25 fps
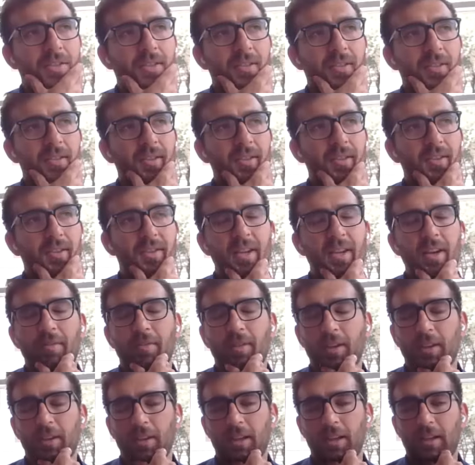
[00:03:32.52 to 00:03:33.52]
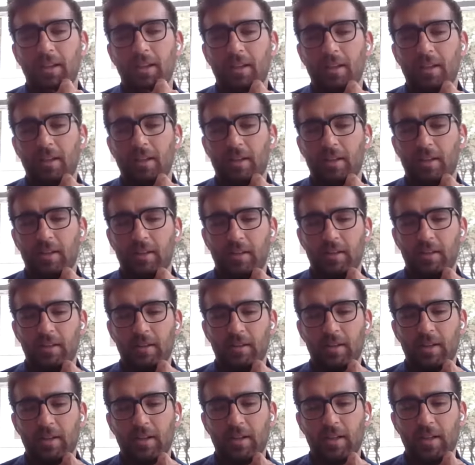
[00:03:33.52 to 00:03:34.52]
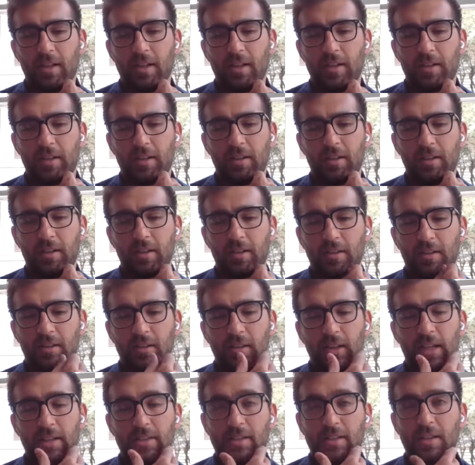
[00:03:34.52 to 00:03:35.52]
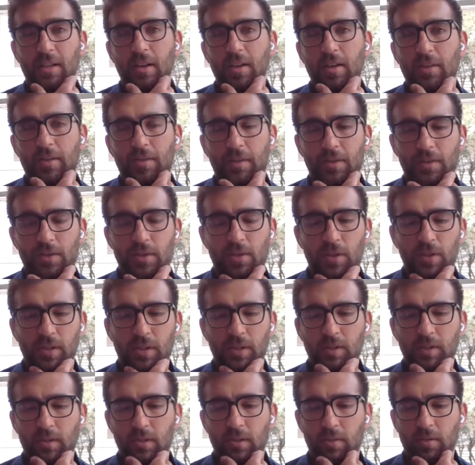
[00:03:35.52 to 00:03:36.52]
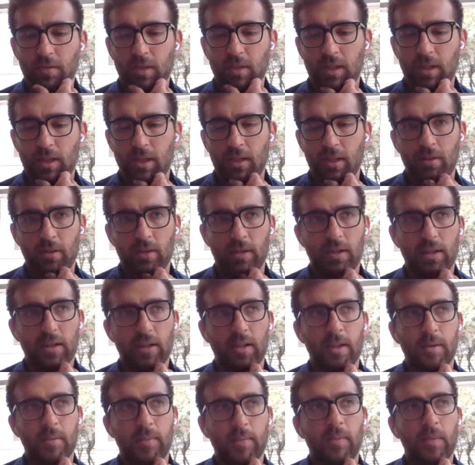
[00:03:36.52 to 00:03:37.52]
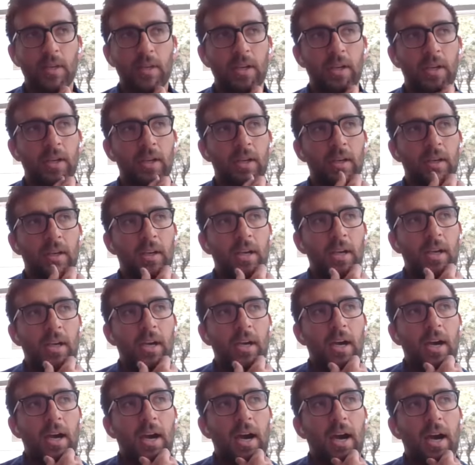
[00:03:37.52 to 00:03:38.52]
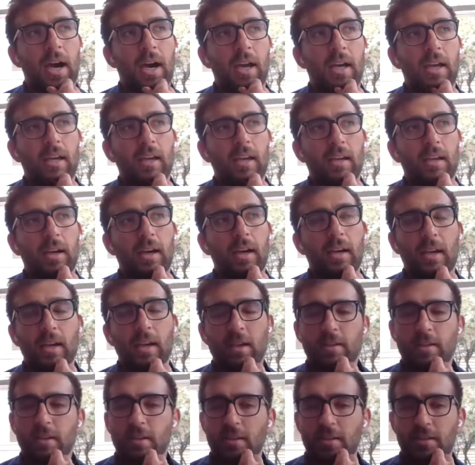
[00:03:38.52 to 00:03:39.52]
it's definitely a sea of uncertainty right now. I guess